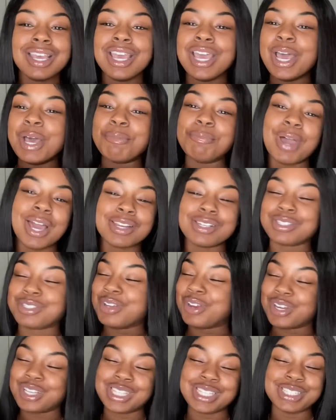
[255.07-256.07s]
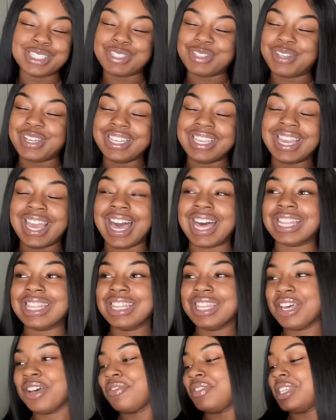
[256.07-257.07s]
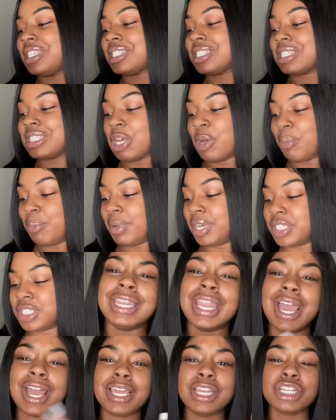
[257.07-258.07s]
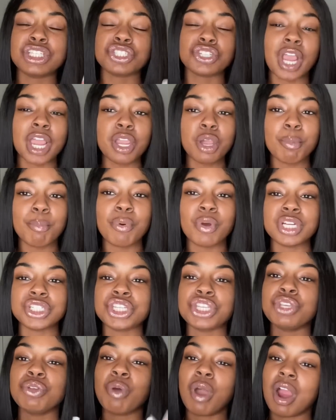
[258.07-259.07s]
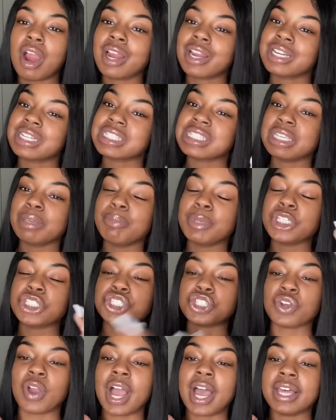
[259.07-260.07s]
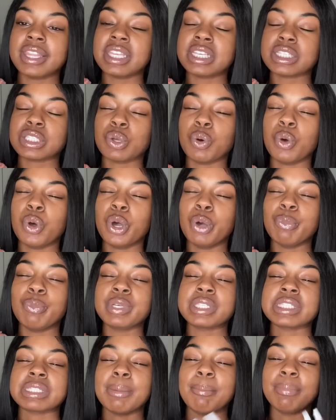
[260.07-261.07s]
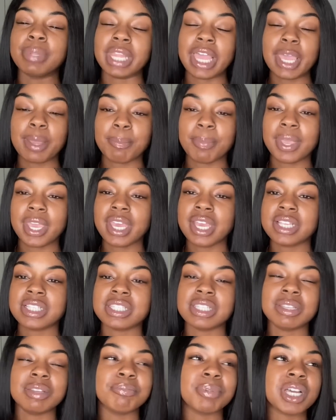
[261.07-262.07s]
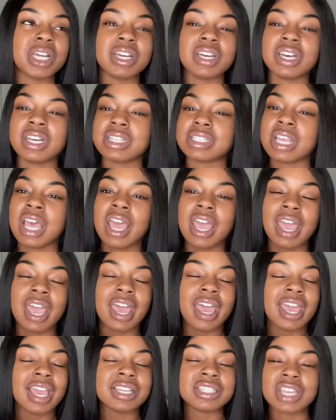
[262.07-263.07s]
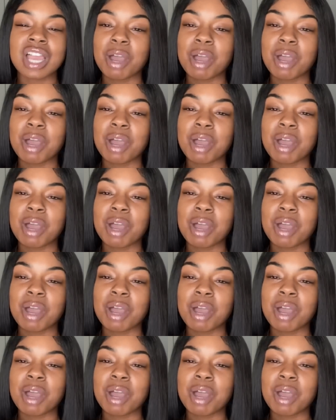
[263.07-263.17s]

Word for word: about as girly as you can get. I love this so much. Now in the try-on portion, you are gonna see me try this on with some black pants, because as y'all